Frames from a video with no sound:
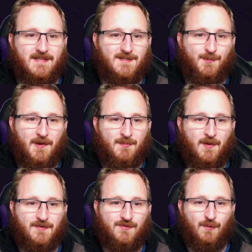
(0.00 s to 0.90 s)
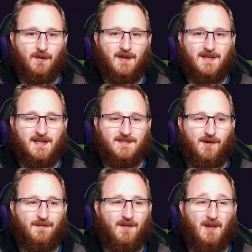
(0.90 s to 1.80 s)
It's a one one draw against
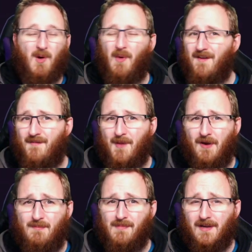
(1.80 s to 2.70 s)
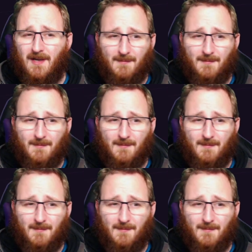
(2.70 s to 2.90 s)
Hoffenheim, away from home.